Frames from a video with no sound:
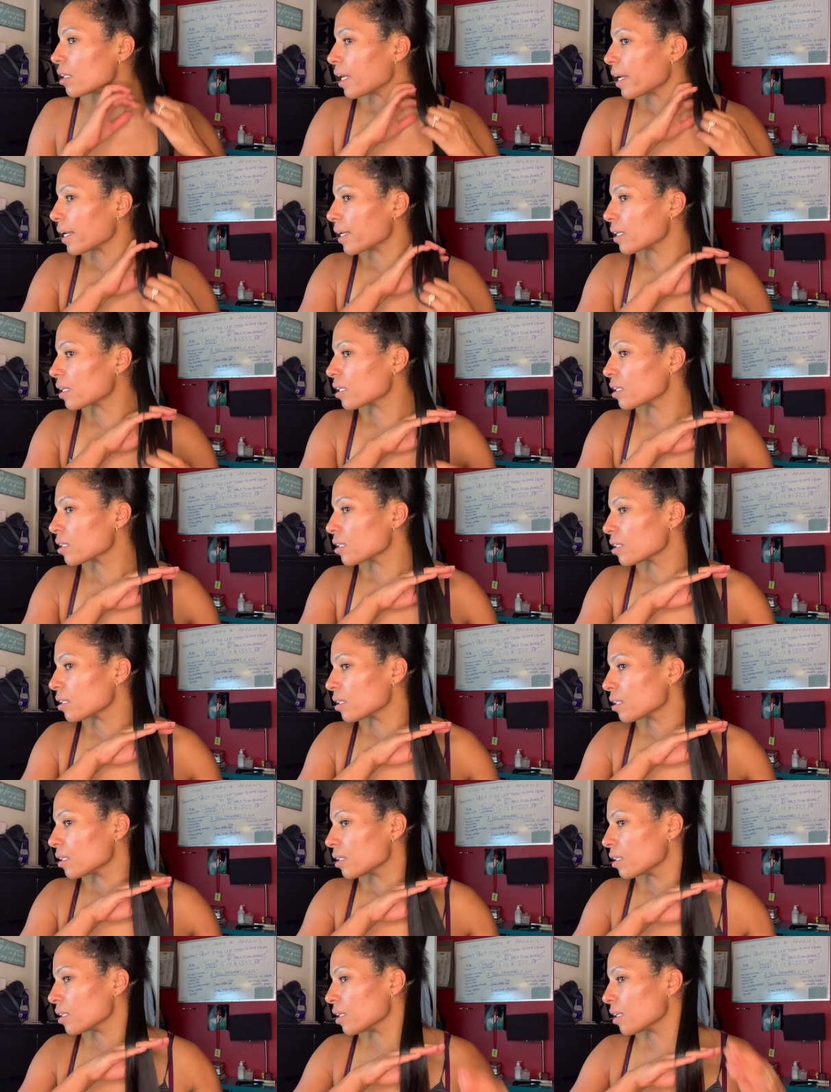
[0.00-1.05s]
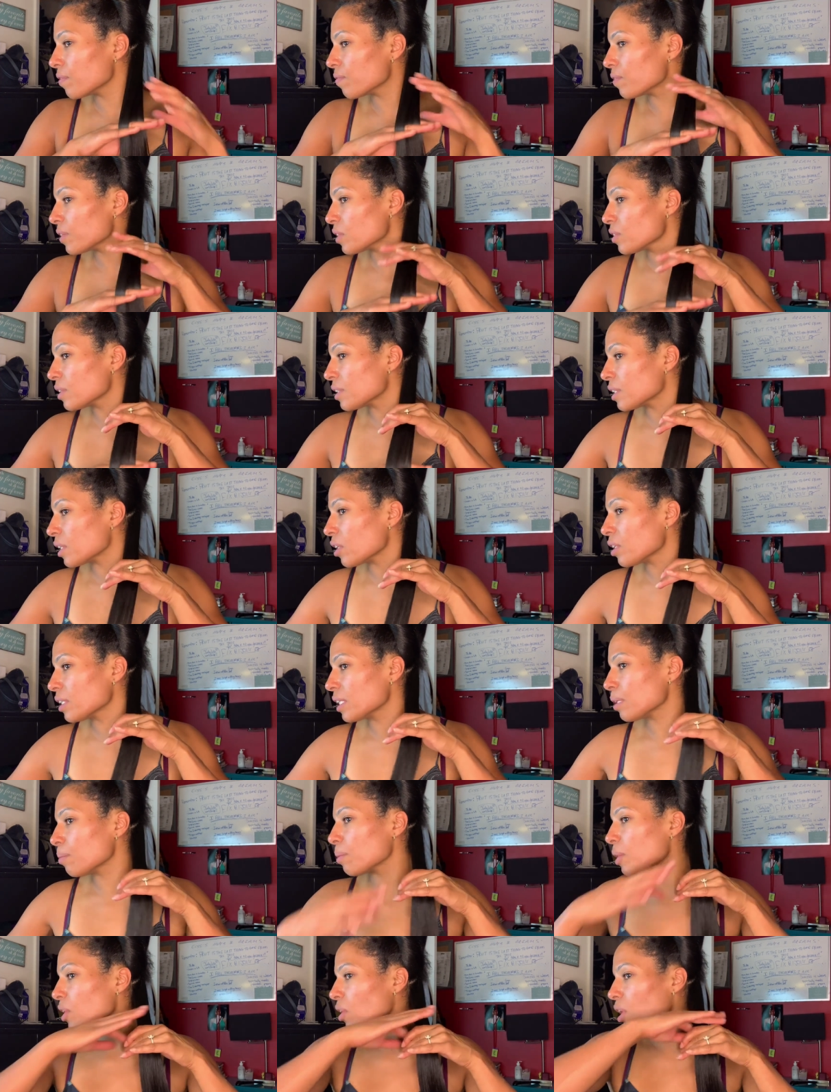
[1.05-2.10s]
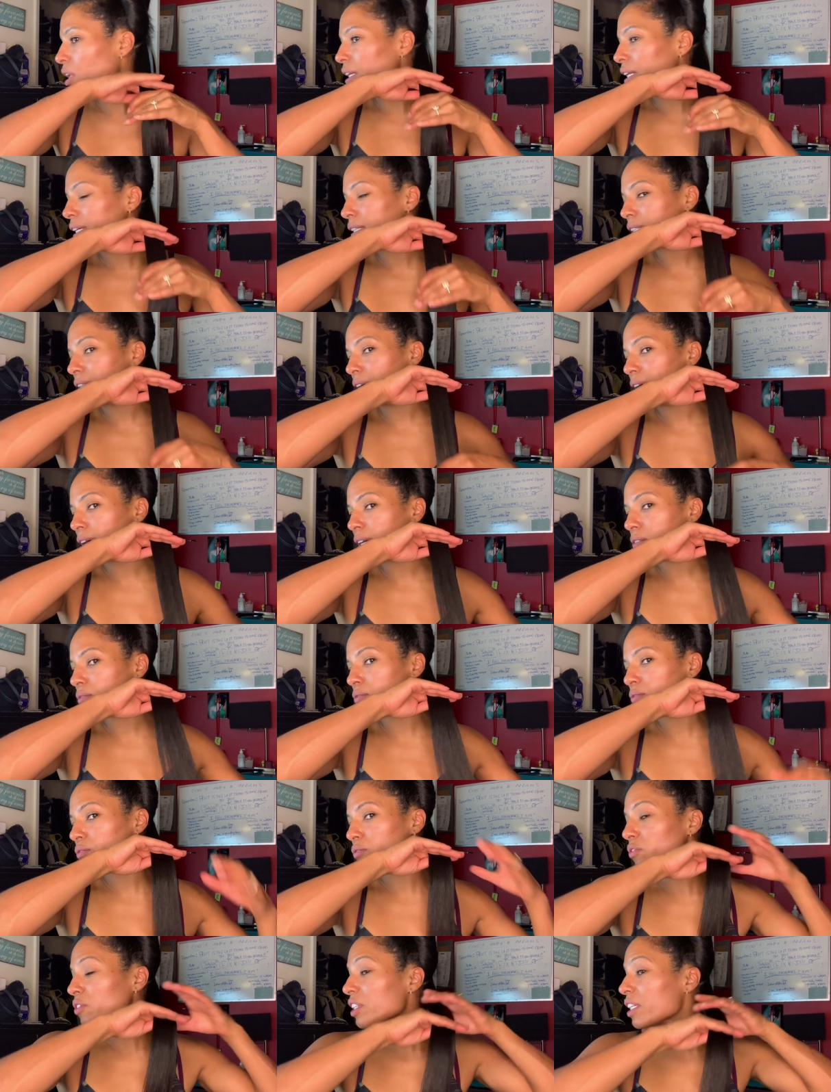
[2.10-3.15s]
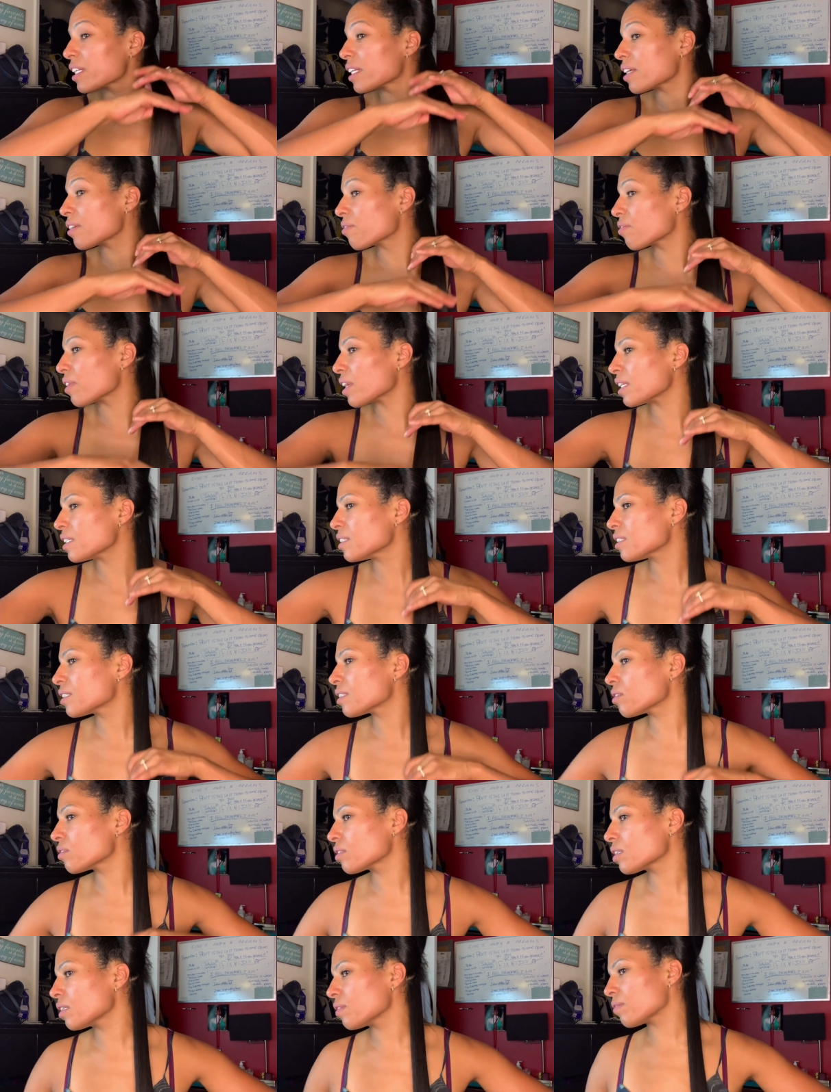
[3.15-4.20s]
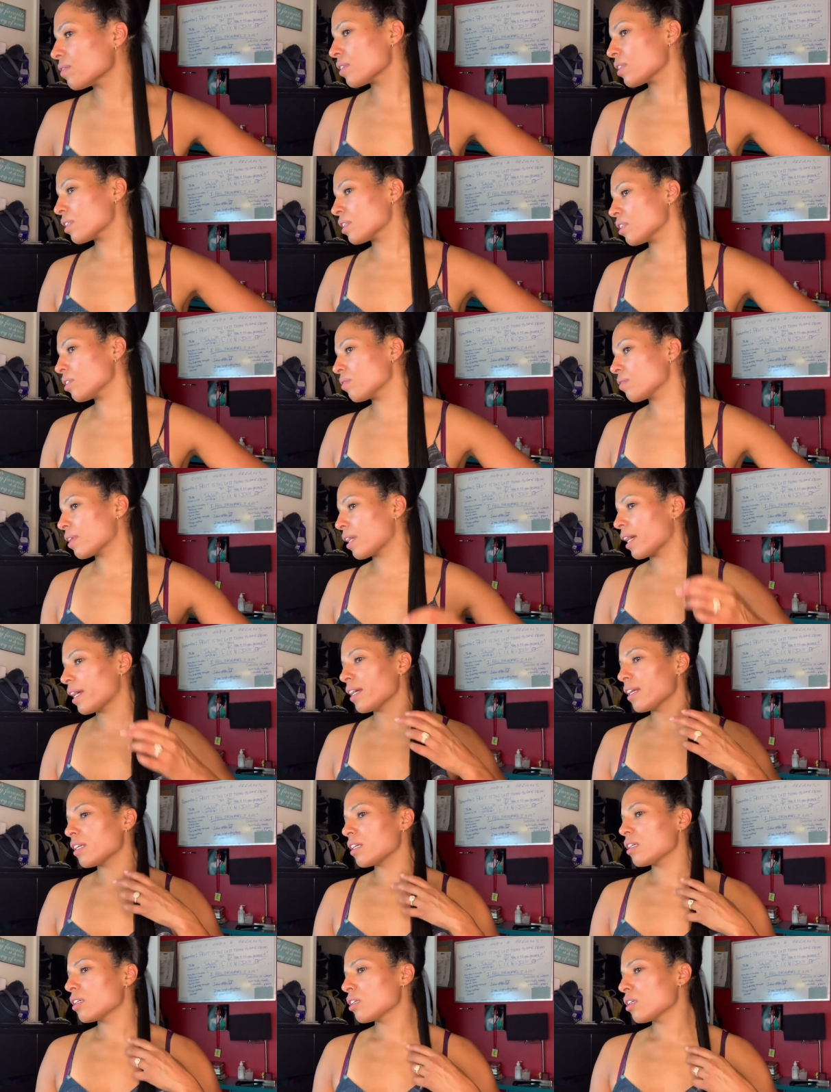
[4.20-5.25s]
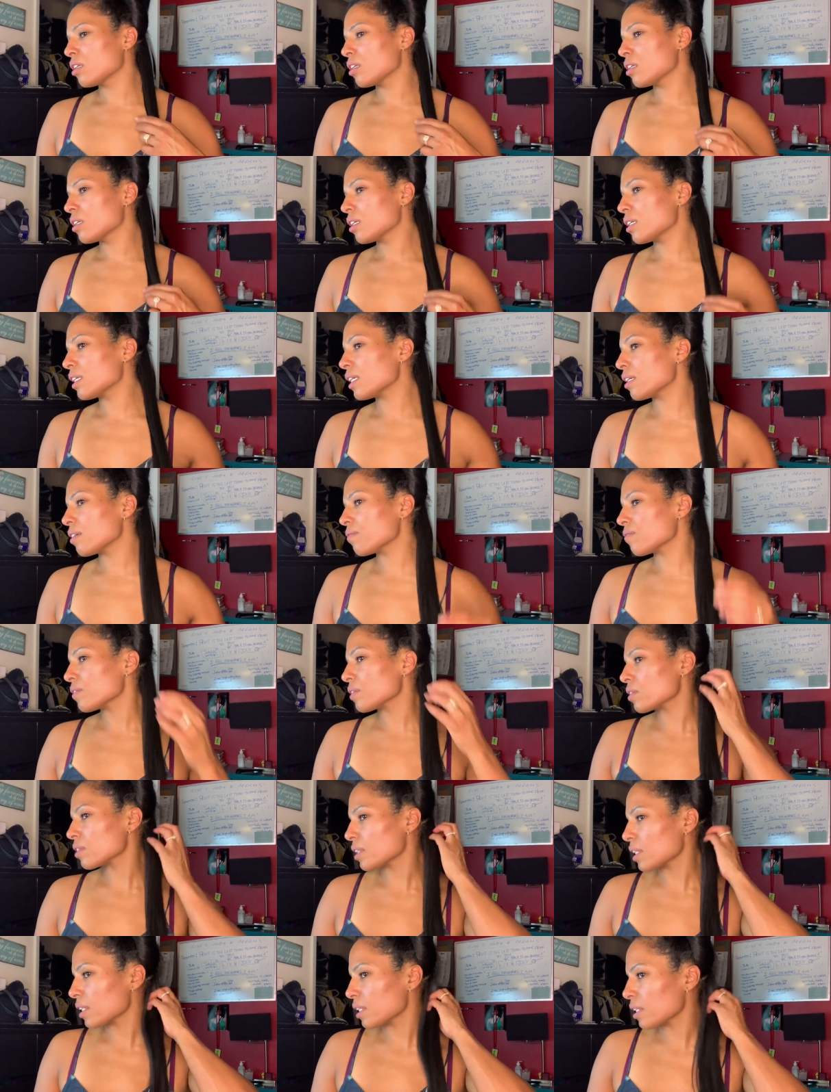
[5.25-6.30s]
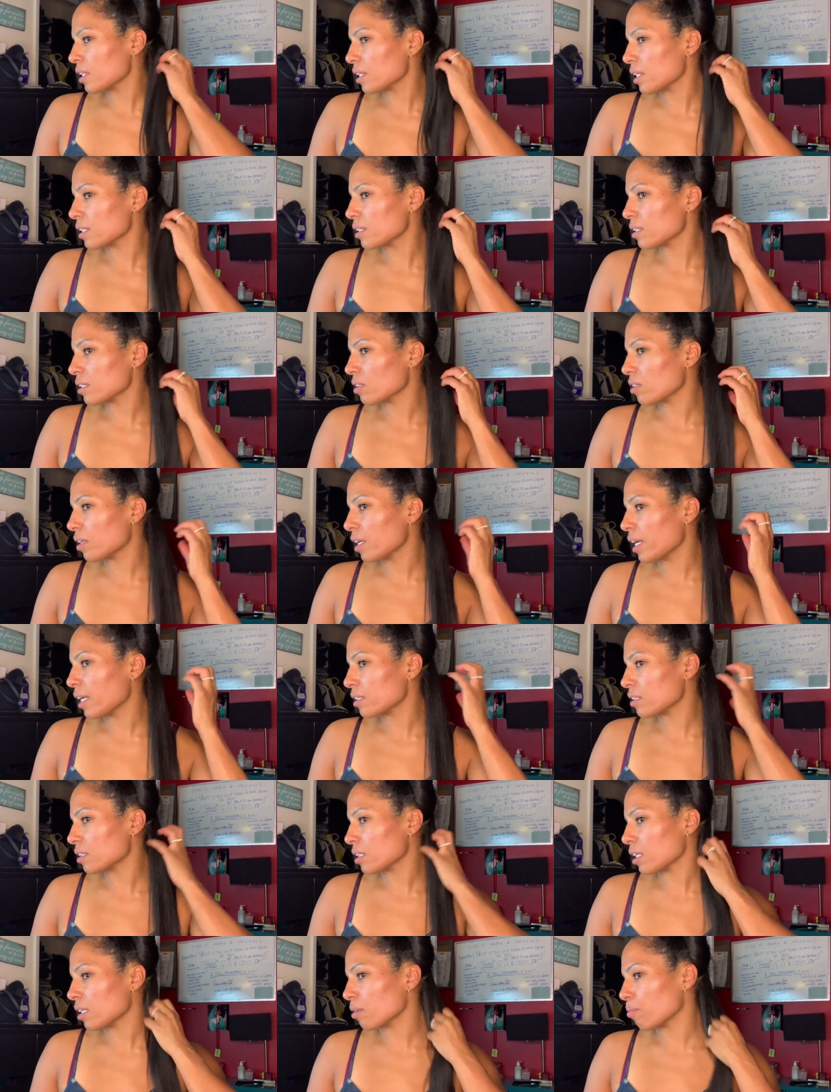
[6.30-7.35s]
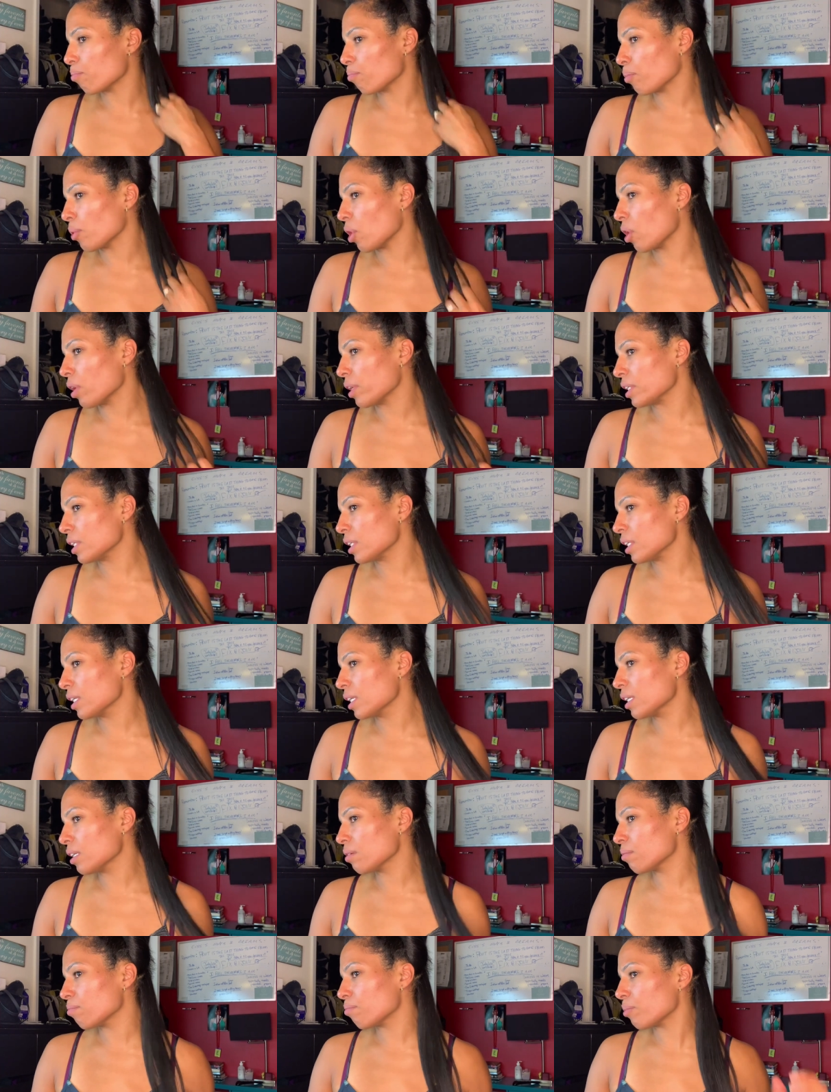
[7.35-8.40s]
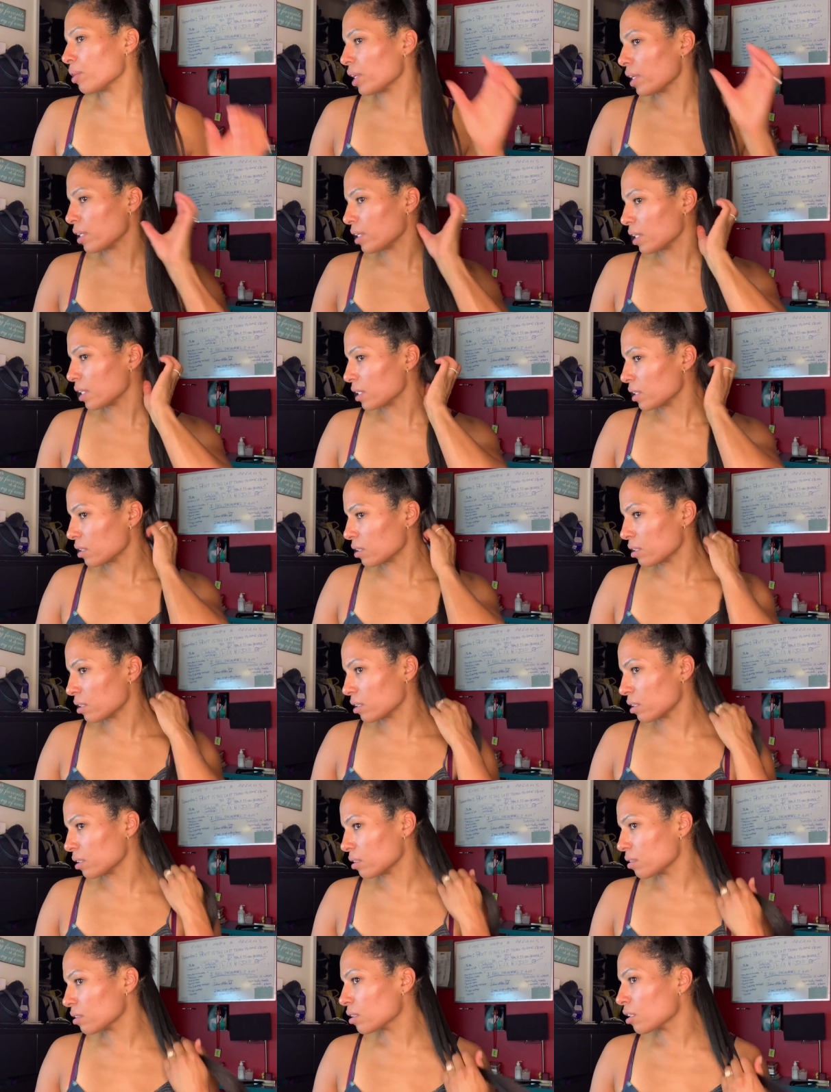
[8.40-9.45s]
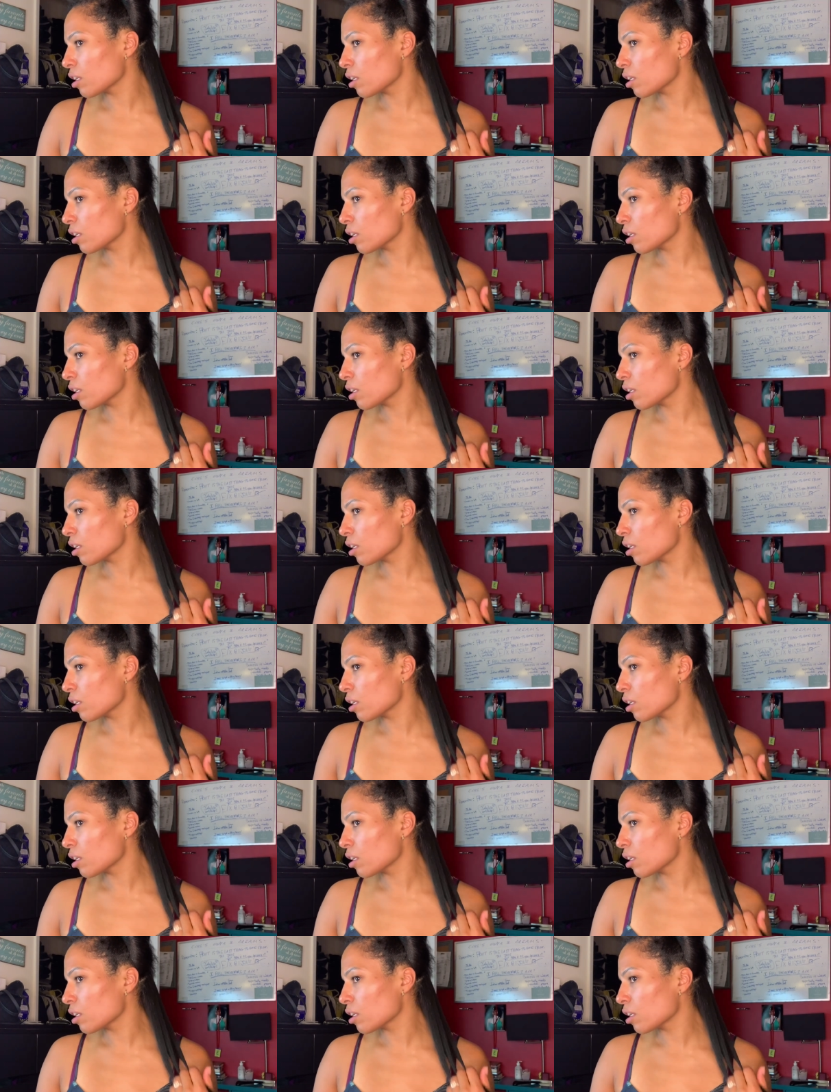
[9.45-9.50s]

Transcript: like it feels silky but not like that really thin silky feeling you get it feels like it still has like body in it but it's